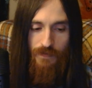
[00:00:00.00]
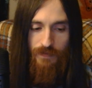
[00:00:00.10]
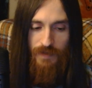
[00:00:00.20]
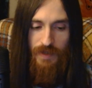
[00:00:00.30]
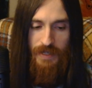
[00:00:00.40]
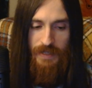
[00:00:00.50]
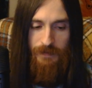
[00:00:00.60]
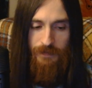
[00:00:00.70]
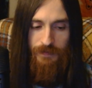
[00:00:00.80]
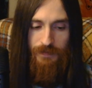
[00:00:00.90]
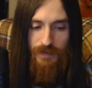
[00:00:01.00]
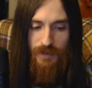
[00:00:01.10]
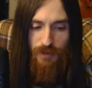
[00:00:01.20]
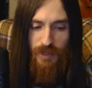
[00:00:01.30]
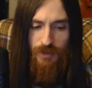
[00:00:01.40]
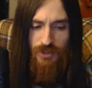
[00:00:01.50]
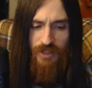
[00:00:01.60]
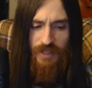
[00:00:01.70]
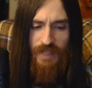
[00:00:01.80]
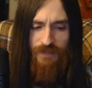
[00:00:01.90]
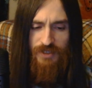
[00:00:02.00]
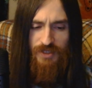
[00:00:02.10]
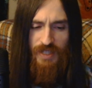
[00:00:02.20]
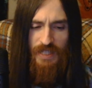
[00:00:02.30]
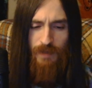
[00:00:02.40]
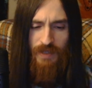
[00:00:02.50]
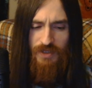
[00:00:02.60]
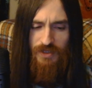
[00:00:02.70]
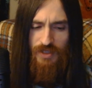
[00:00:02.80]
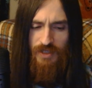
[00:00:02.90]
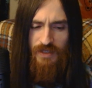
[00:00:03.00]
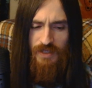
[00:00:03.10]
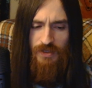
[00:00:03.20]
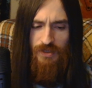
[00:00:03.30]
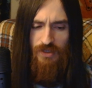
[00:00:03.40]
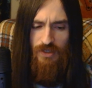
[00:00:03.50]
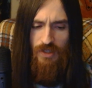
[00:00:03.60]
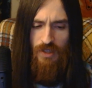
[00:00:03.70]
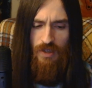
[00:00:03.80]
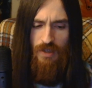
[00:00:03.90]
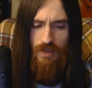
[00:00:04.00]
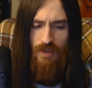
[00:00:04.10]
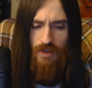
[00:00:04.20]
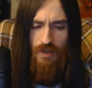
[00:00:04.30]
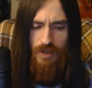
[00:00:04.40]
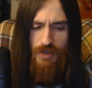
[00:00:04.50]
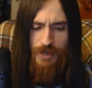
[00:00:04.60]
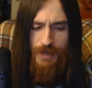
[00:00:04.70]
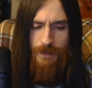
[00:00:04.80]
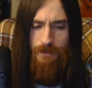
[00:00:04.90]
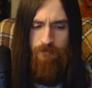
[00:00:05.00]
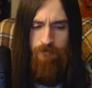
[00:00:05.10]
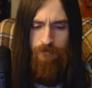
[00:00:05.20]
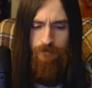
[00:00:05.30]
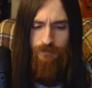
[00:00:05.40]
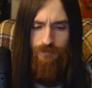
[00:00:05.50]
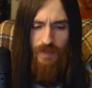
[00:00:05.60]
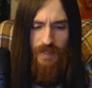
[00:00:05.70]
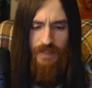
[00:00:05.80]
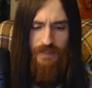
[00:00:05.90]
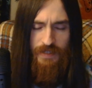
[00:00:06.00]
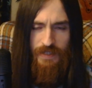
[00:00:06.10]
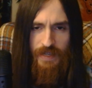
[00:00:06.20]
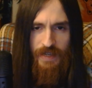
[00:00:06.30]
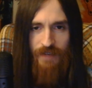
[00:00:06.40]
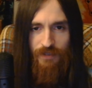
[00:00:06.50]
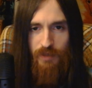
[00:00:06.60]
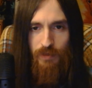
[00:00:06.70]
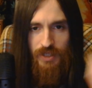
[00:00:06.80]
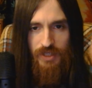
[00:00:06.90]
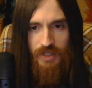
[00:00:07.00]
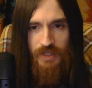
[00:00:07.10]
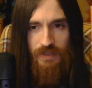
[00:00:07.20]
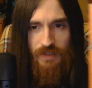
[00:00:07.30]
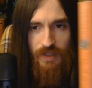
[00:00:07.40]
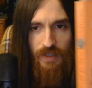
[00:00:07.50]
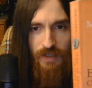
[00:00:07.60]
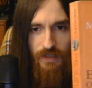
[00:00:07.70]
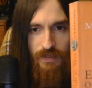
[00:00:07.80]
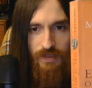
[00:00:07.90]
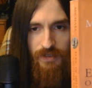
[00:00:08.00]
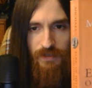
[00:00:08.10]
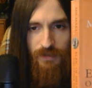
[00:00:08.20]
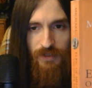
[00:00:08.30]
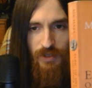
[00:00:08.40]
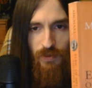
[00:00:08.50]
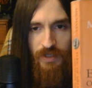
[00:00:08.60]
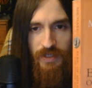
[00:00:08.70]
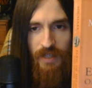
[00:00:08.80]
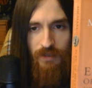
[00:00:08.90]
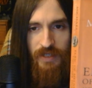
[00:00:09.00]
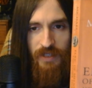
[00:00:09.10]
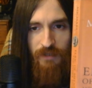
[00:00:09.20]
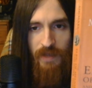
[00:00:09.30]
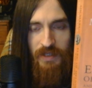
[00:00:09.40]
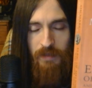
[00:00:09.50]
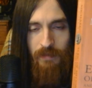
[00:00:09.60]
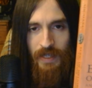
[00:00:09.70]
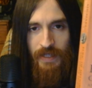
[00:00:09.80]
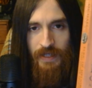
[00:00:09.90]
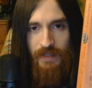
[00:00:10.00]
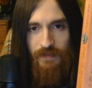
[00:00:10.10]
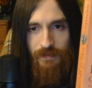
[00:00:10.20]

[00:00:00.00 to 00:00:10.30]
yeah, it's pretty much all I have to say about the series. I have all the books here. There's the first one, Elric of Meldenbane,